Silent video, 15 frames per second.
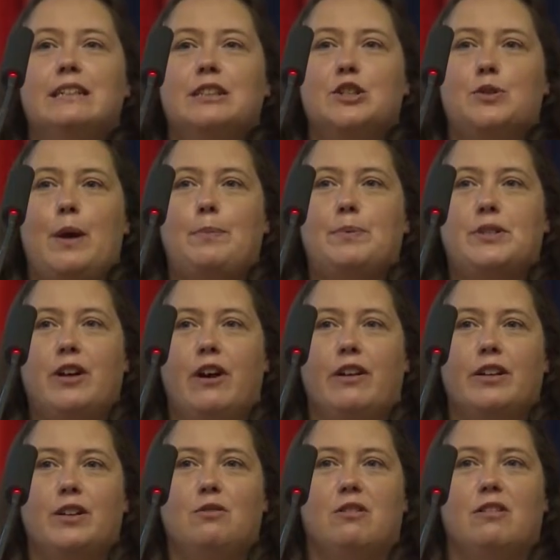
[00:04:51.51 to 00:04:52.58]
Schweppes
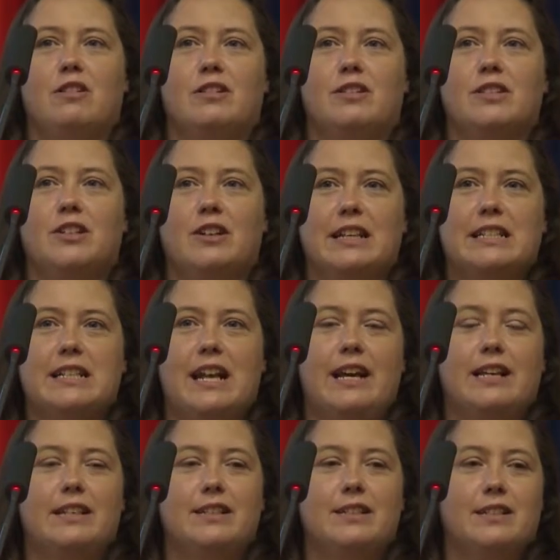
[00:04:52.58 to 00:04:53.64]
tonic water
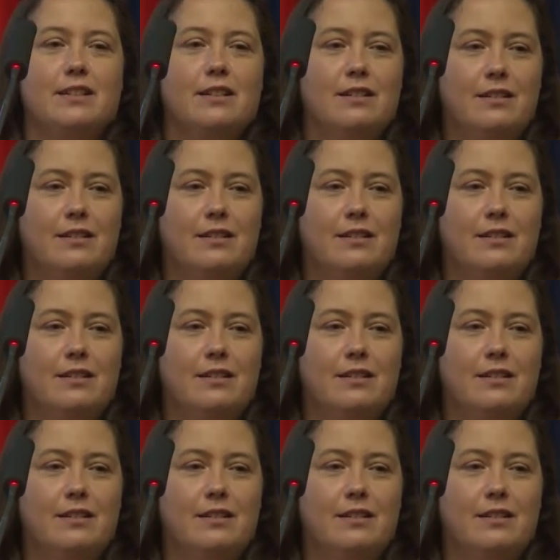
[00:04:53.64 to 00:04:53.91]
translated